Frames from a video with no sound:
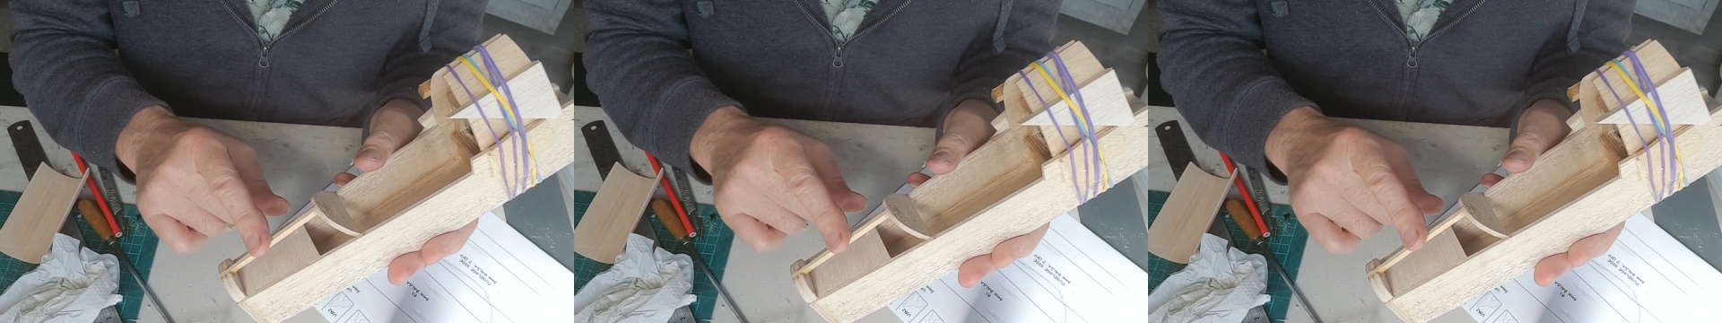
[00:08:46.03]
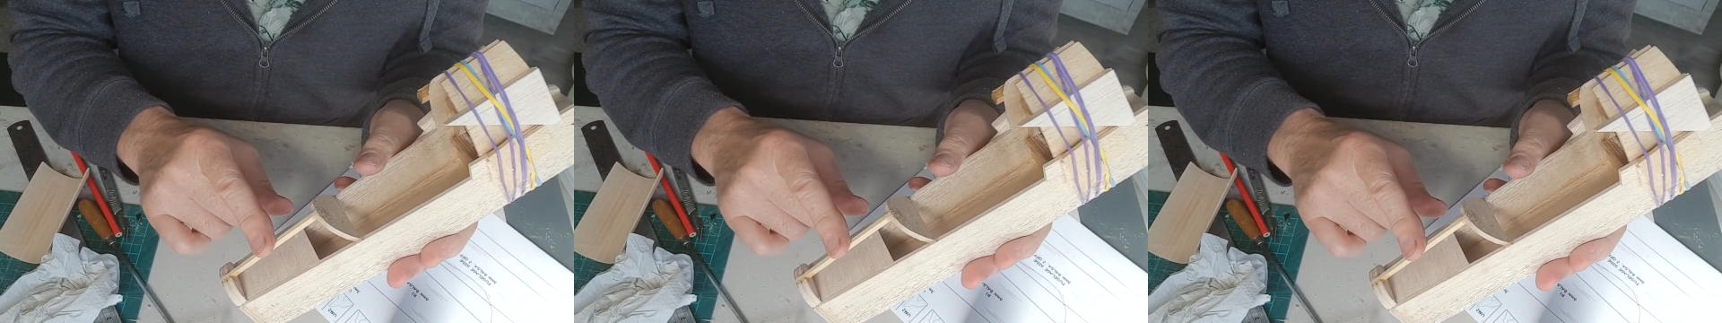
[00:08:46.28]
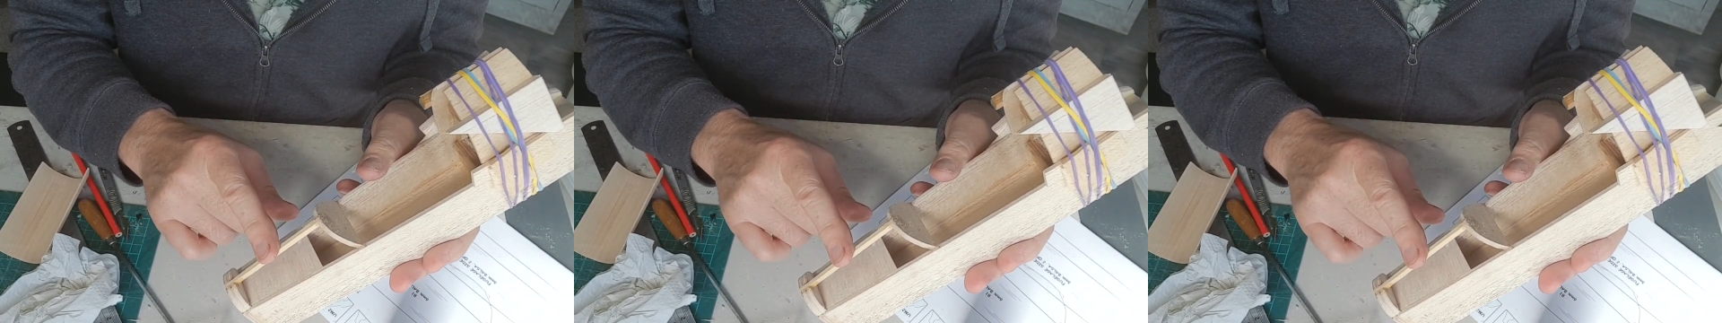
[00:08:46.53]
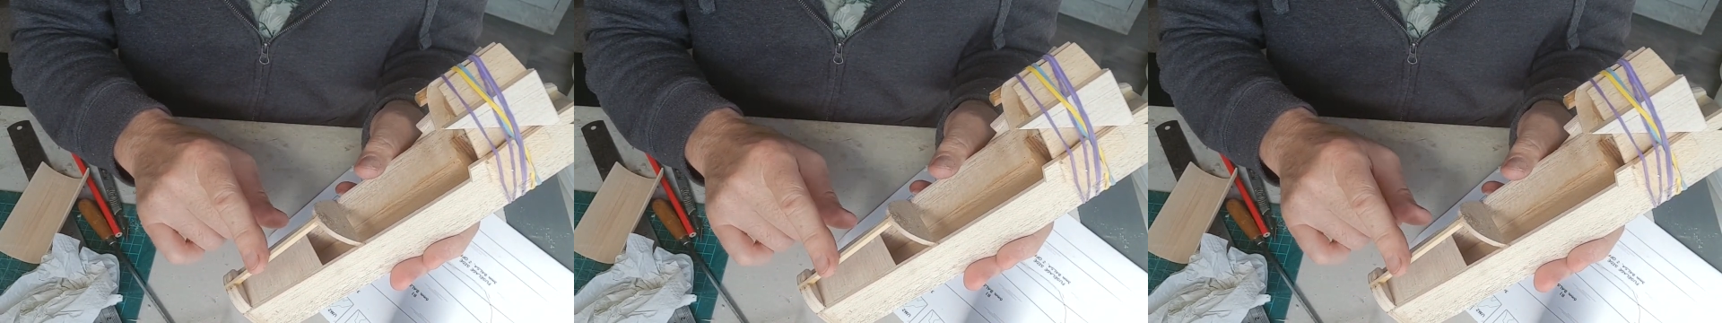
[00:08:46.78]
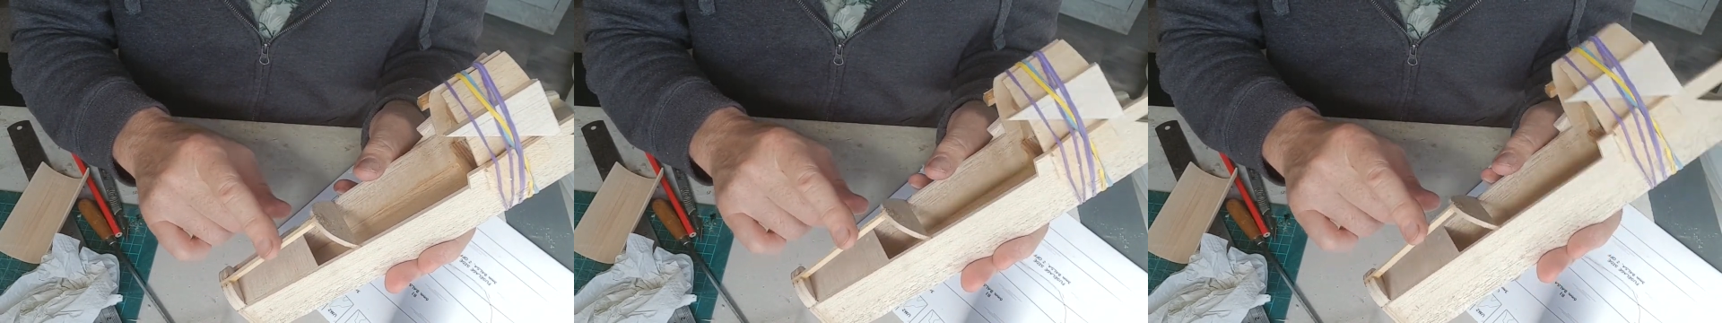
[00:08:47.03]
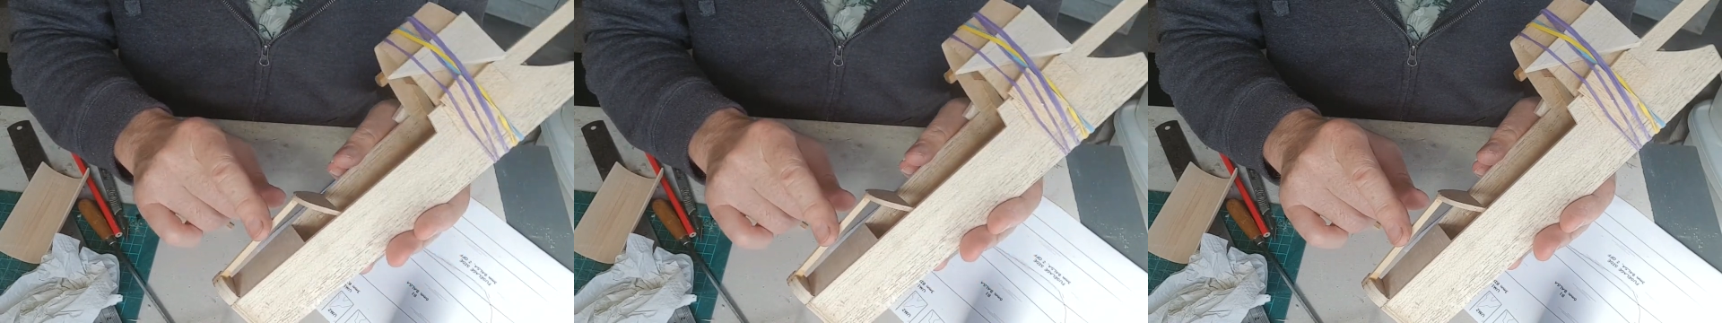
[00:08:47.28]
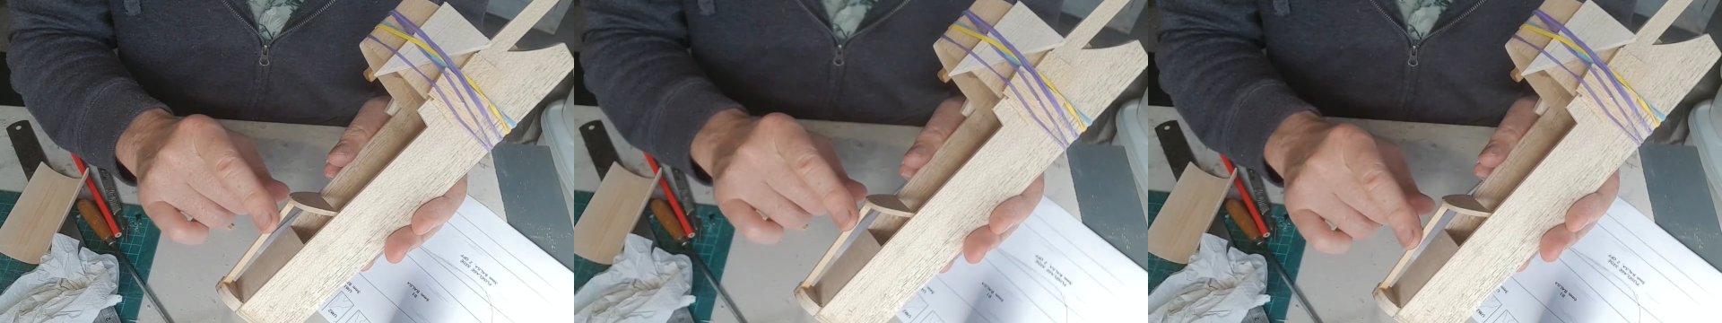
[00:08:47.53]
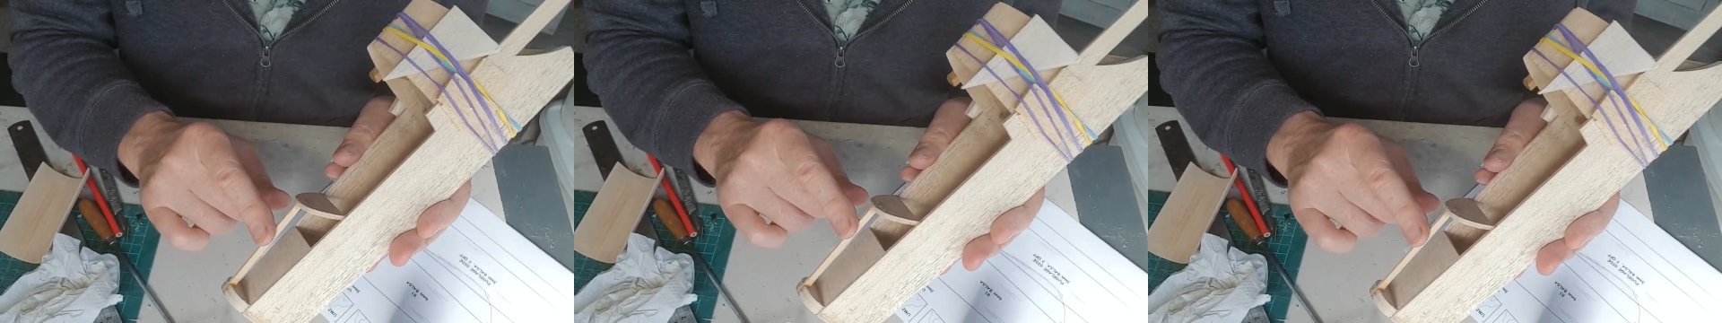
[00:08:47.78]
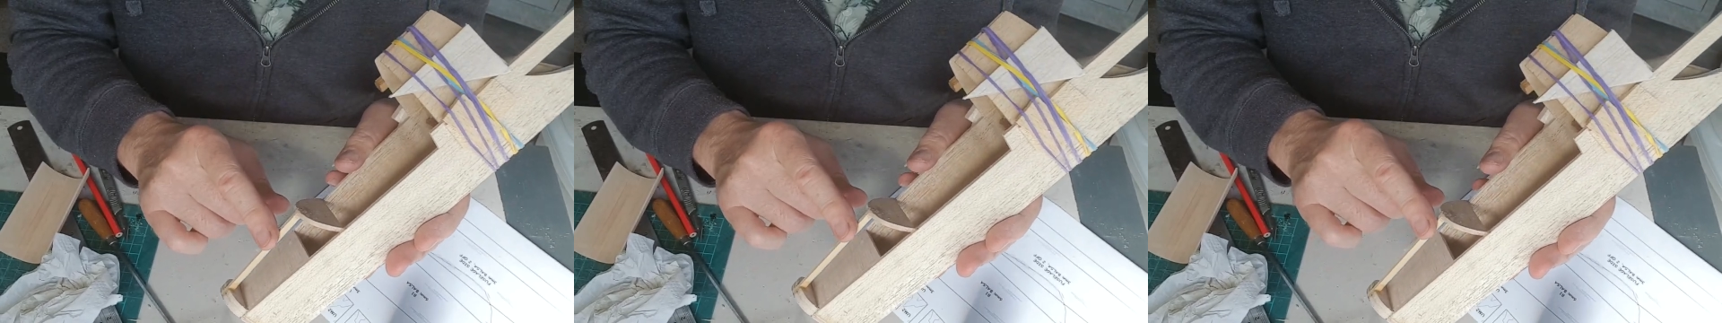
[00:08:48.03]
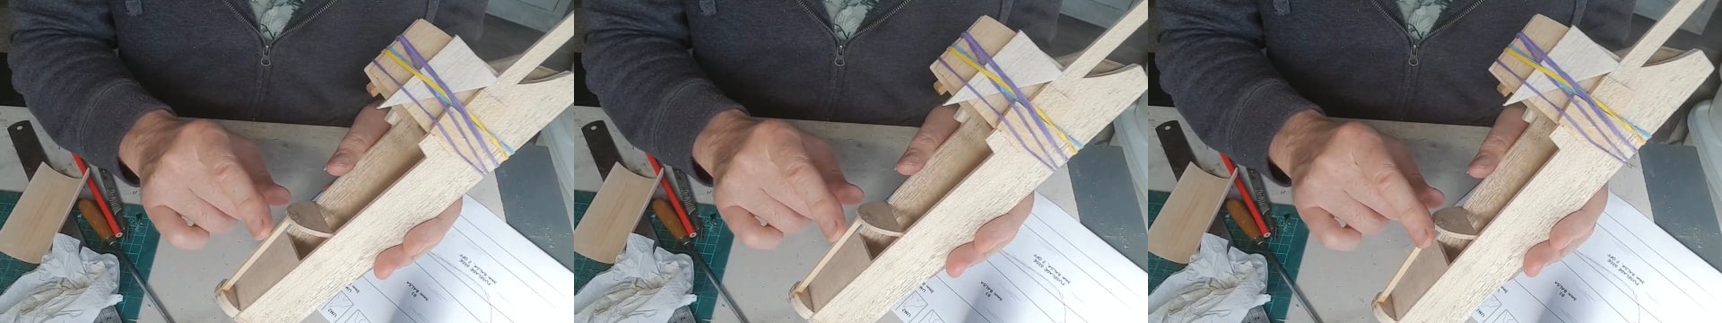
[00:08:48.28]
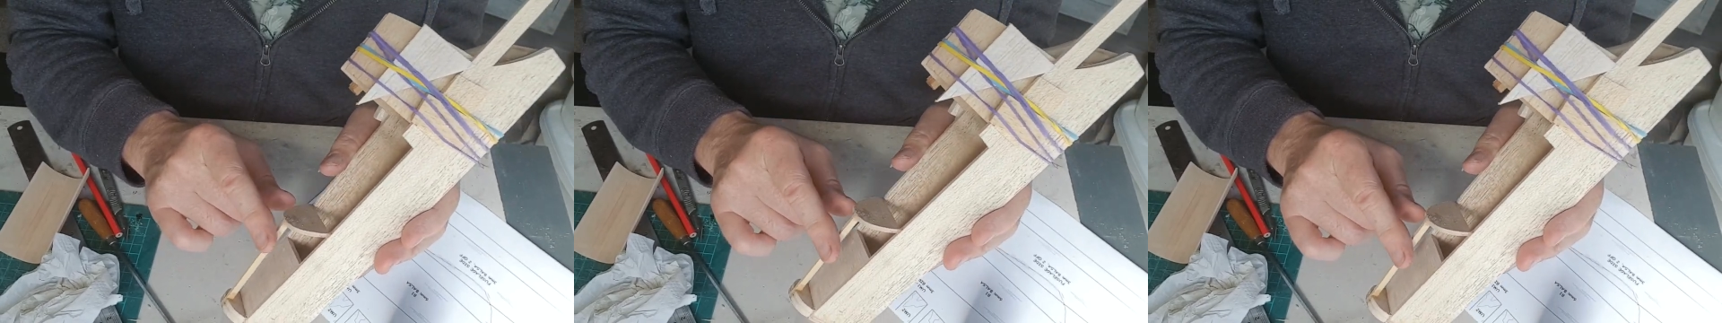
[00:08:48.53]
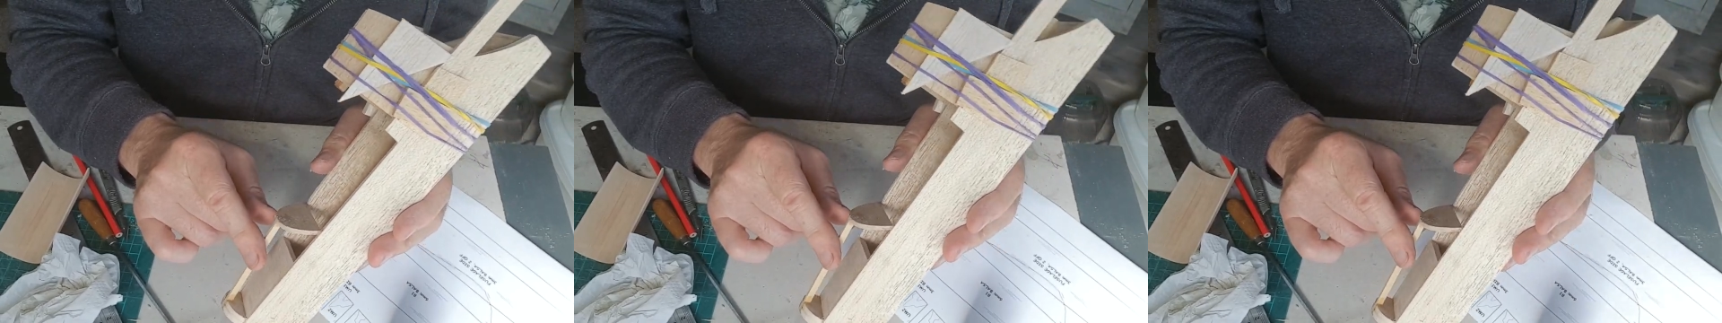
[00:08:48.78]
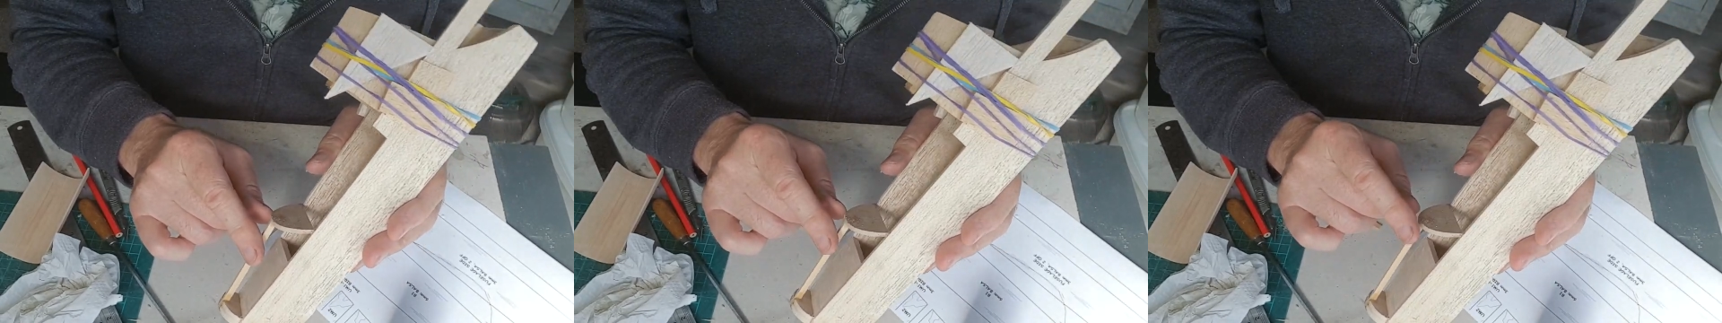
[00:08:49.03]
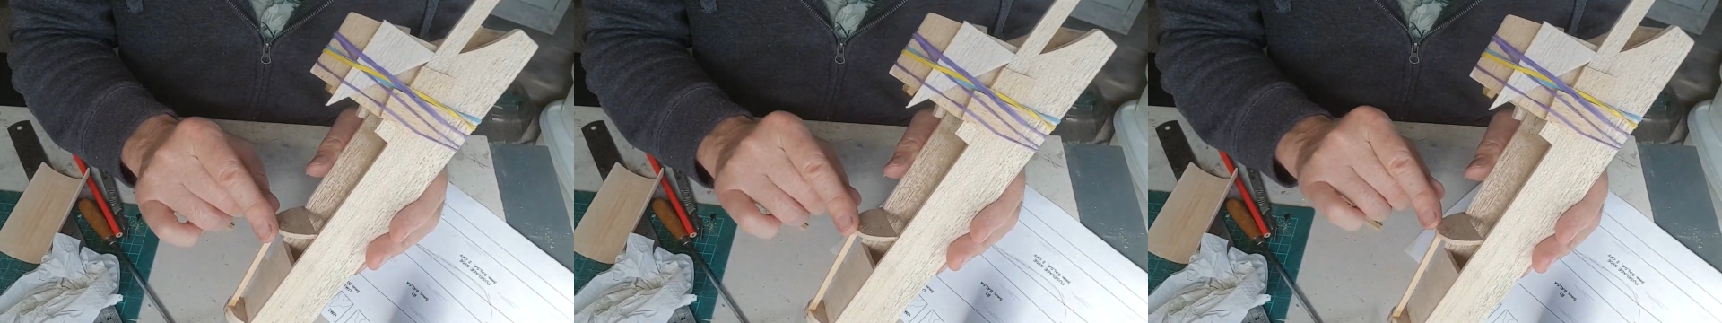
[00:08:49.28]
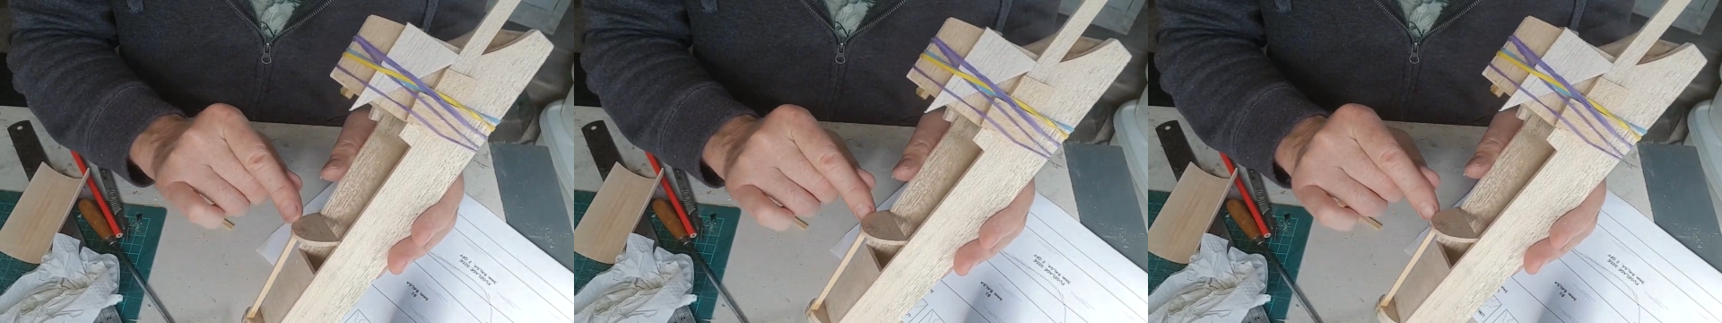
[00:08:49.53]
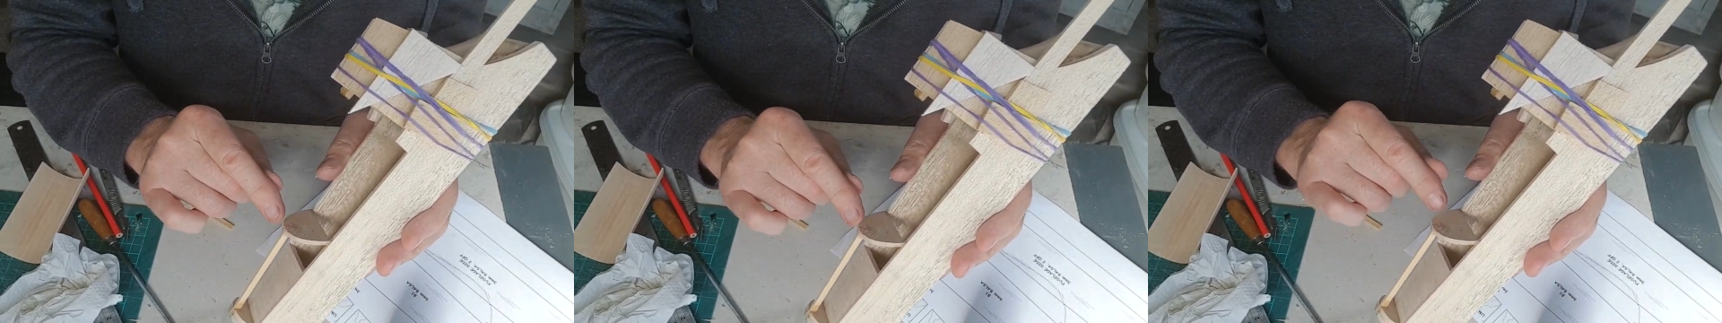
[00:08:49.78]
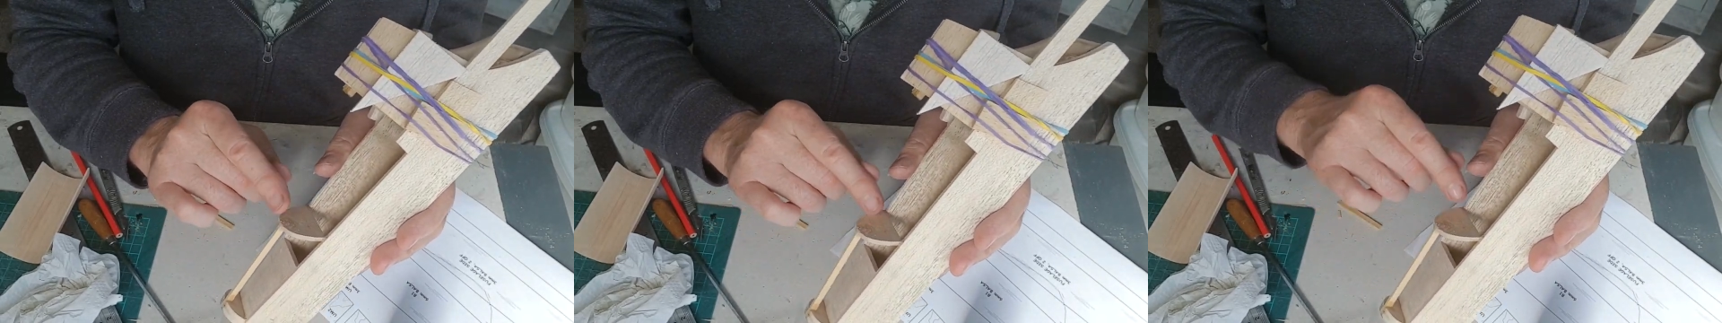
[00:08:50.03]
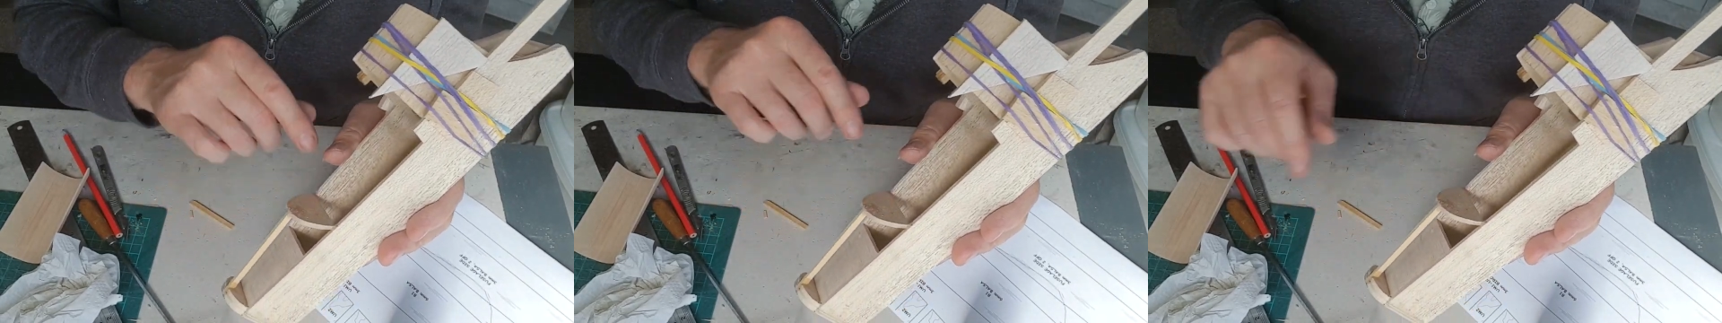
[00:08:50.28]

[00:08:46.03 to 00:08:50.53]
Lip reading: [unreadable: no face in view]